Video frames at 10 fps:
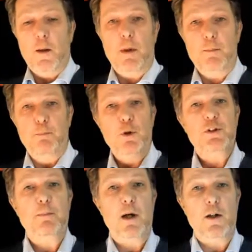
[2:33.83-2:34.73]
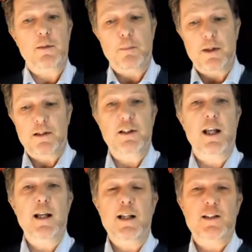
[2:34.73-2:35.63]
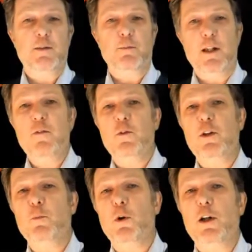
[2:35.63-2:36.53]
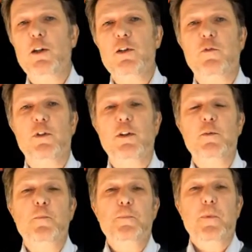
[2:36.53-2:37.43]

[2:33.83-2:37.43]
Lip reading: made books about it, but today it's even more easy for you.